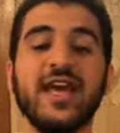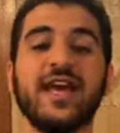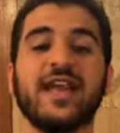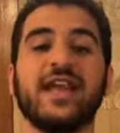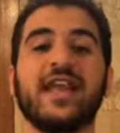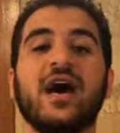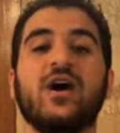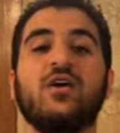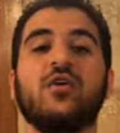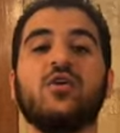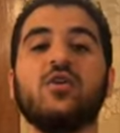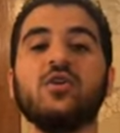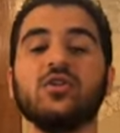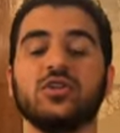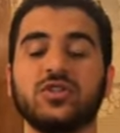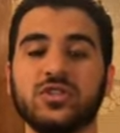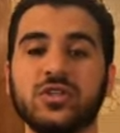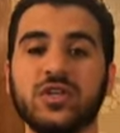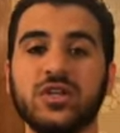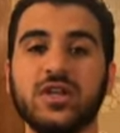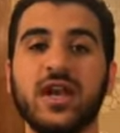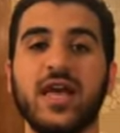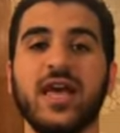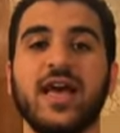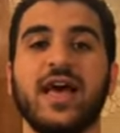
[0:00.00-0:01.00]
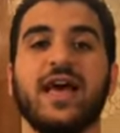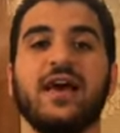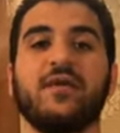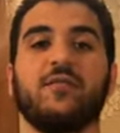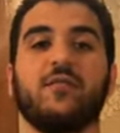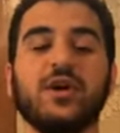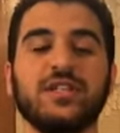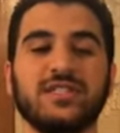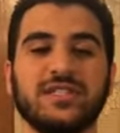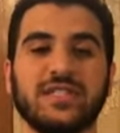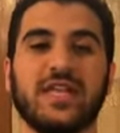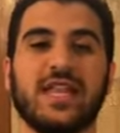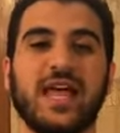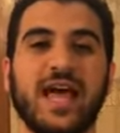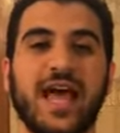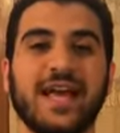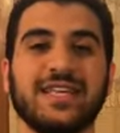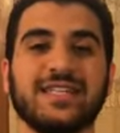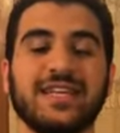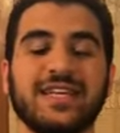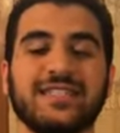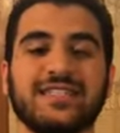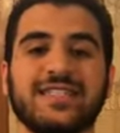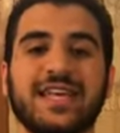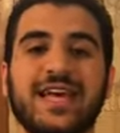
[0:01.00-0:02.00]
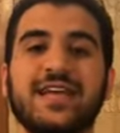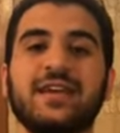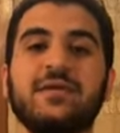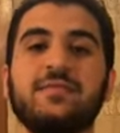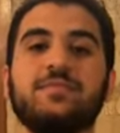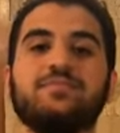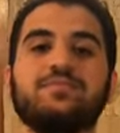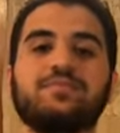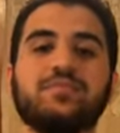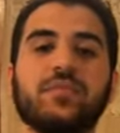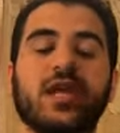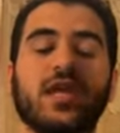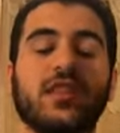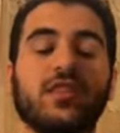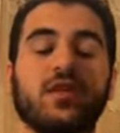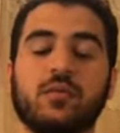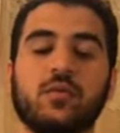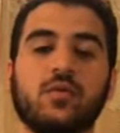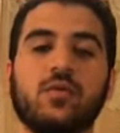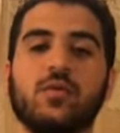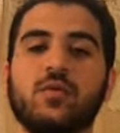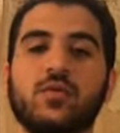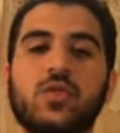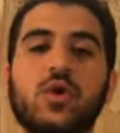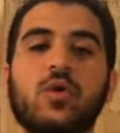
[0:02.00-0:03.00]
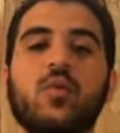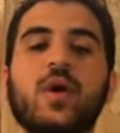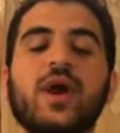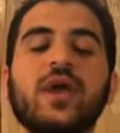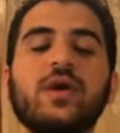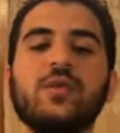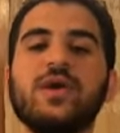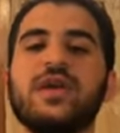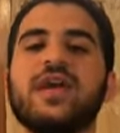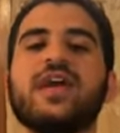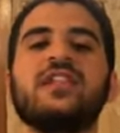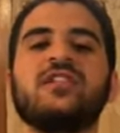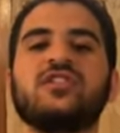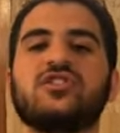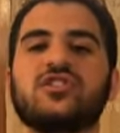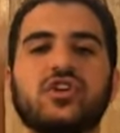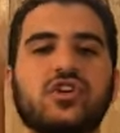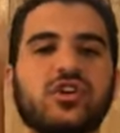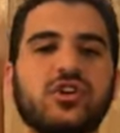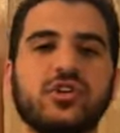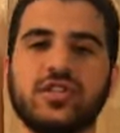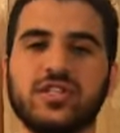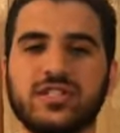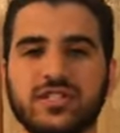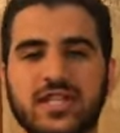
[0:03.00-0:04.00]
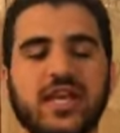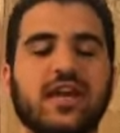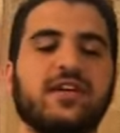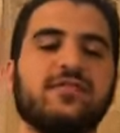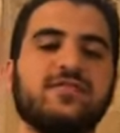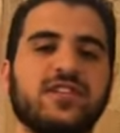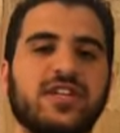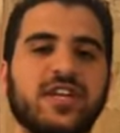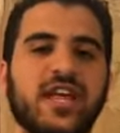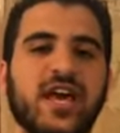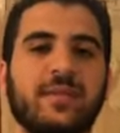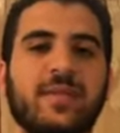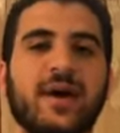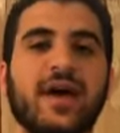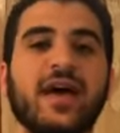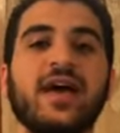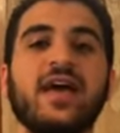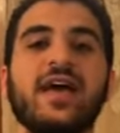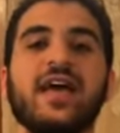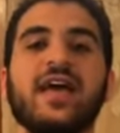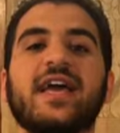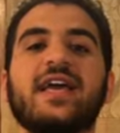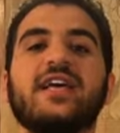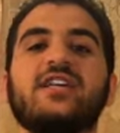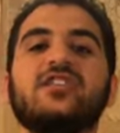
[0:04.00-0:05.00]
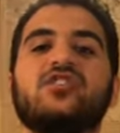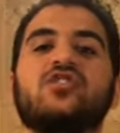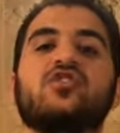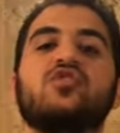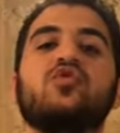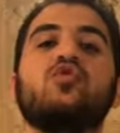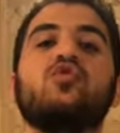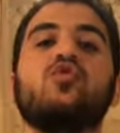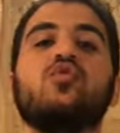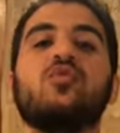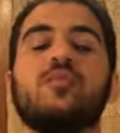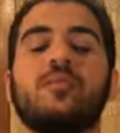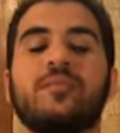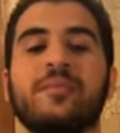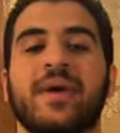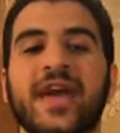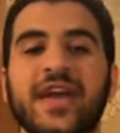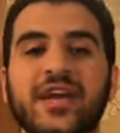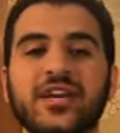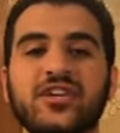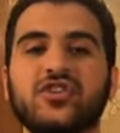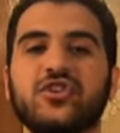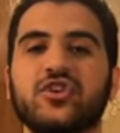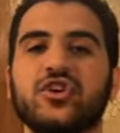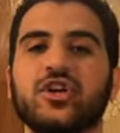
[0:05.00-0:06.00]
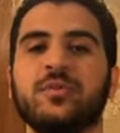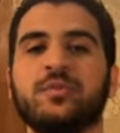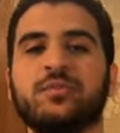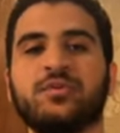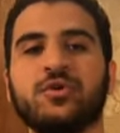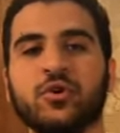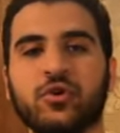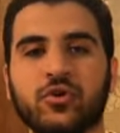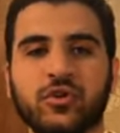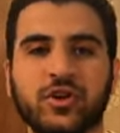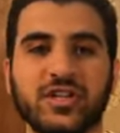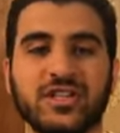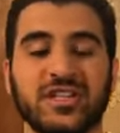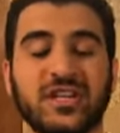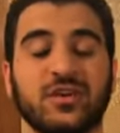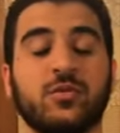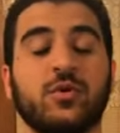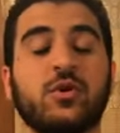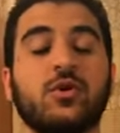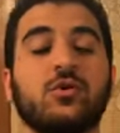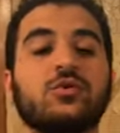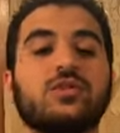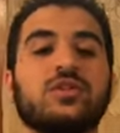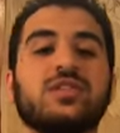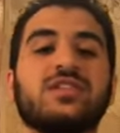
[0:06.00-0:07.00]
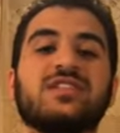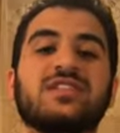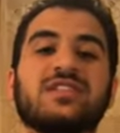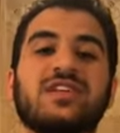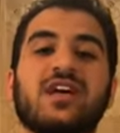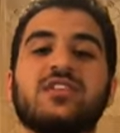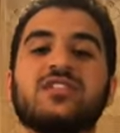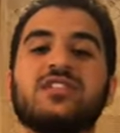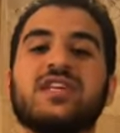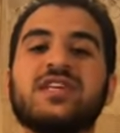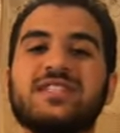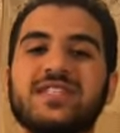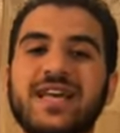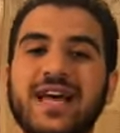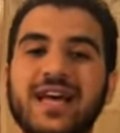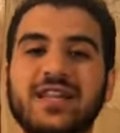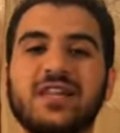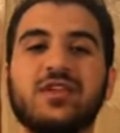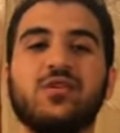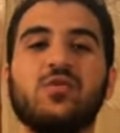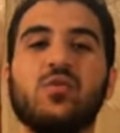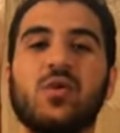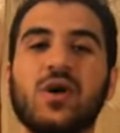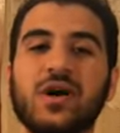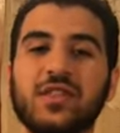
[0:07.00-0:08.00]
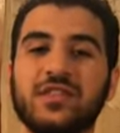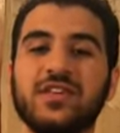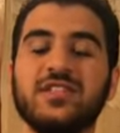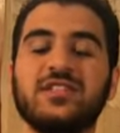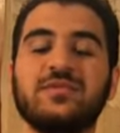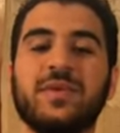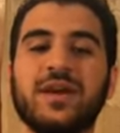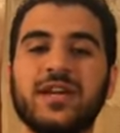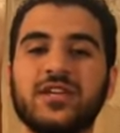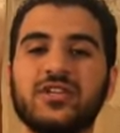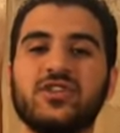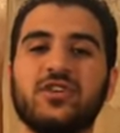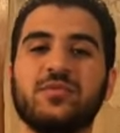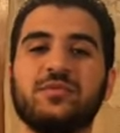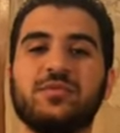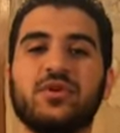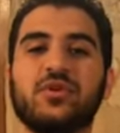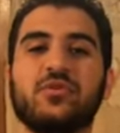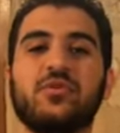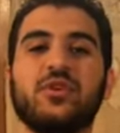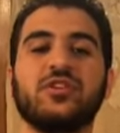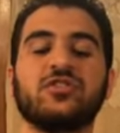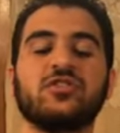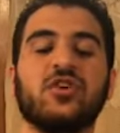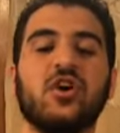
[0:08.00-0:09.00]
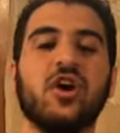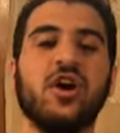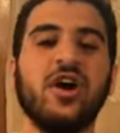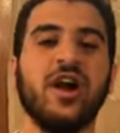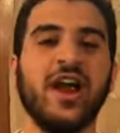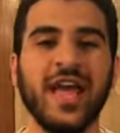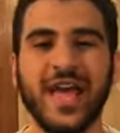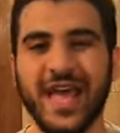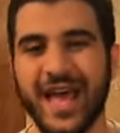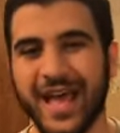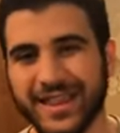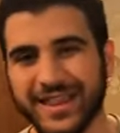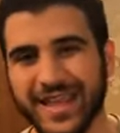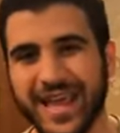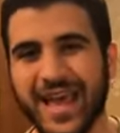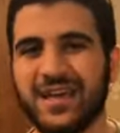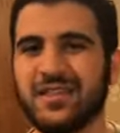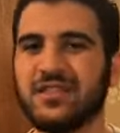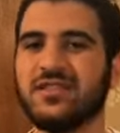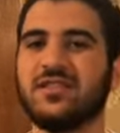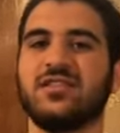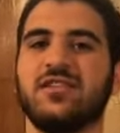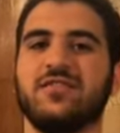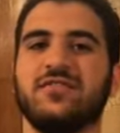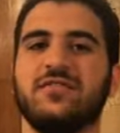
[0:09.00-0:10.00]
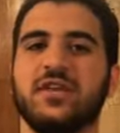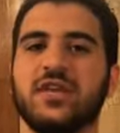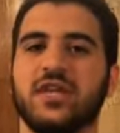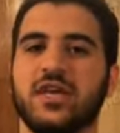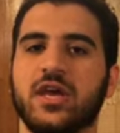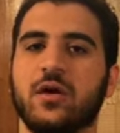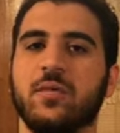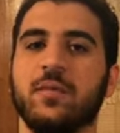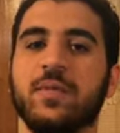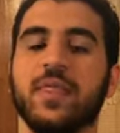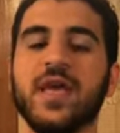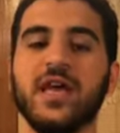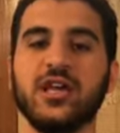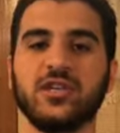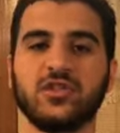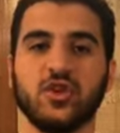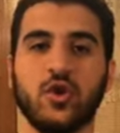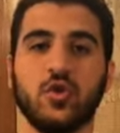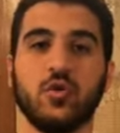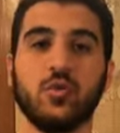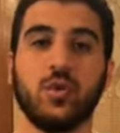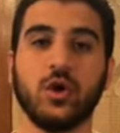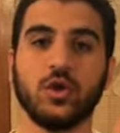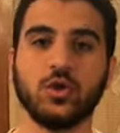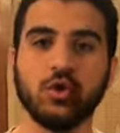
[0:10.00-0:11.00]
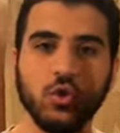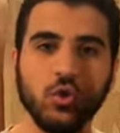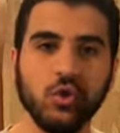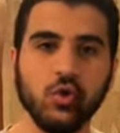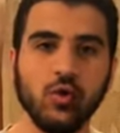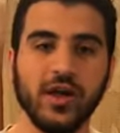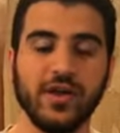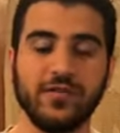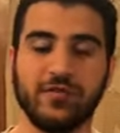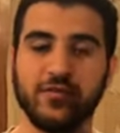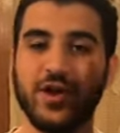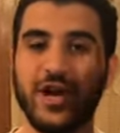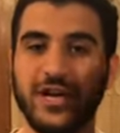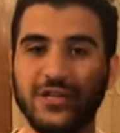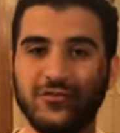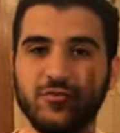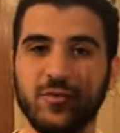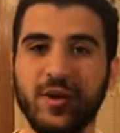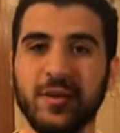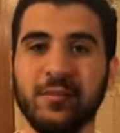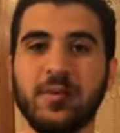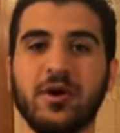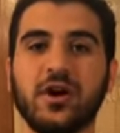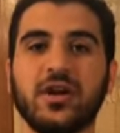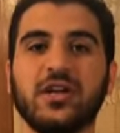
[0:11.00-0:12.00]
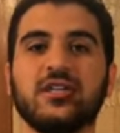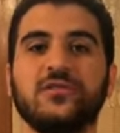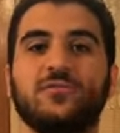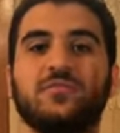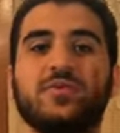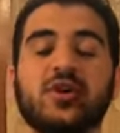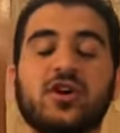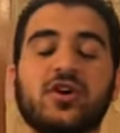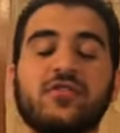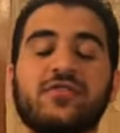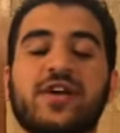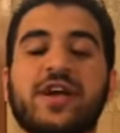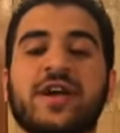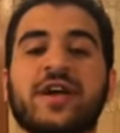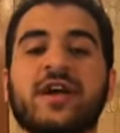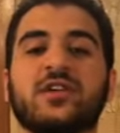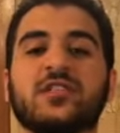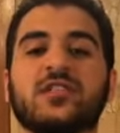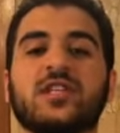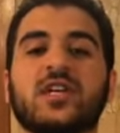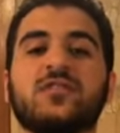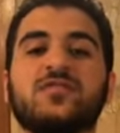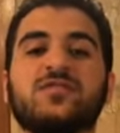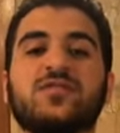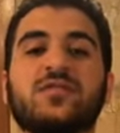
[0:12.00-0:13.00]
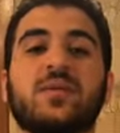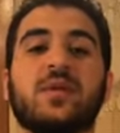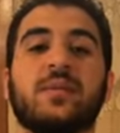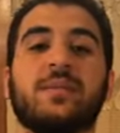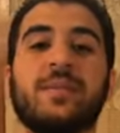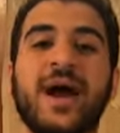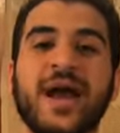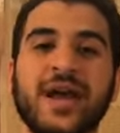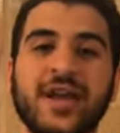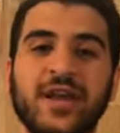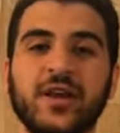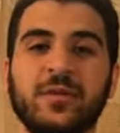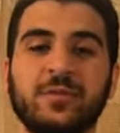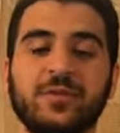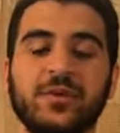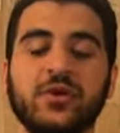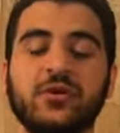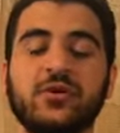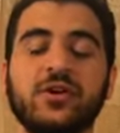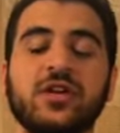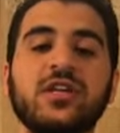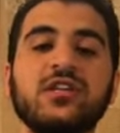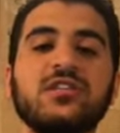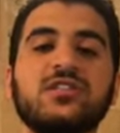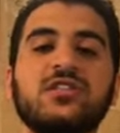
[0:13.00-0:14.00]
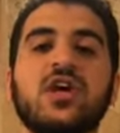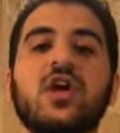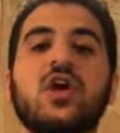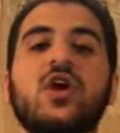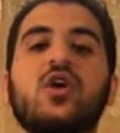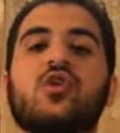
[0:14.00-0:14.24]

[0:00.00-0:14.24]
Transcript: Now ghusl, once, as I said, the way we enter the state of Janaba is through major impurities, and we're going to discuss exactly what these major impurities are at the end of the video. So wudu, if you guys remember, is purifying ourselves from the minor impurities.